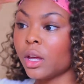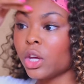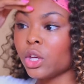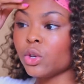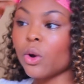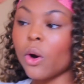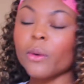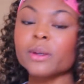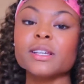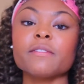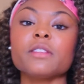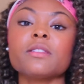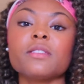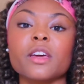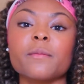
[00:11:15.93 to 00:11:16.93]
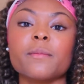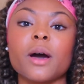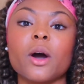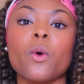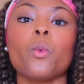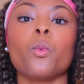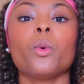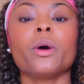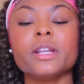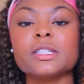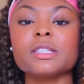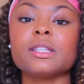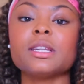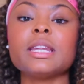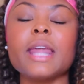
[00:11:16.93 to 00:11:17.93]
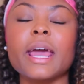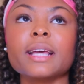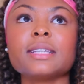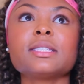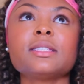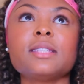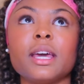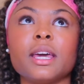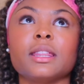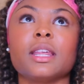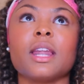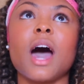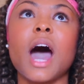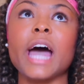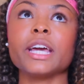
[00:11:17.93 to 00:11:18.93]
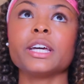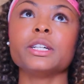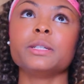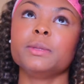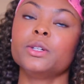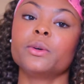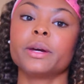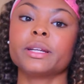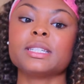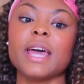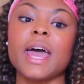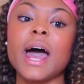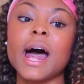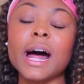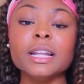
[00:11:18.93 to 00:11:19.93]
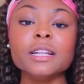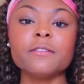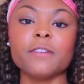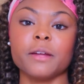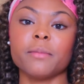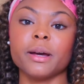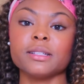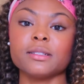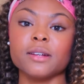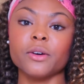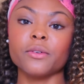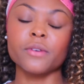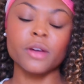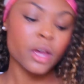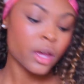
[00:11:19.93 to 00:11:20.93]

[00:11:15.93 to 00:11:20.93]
You always have to think about, what is the next thing that I could be doing to elevate myself?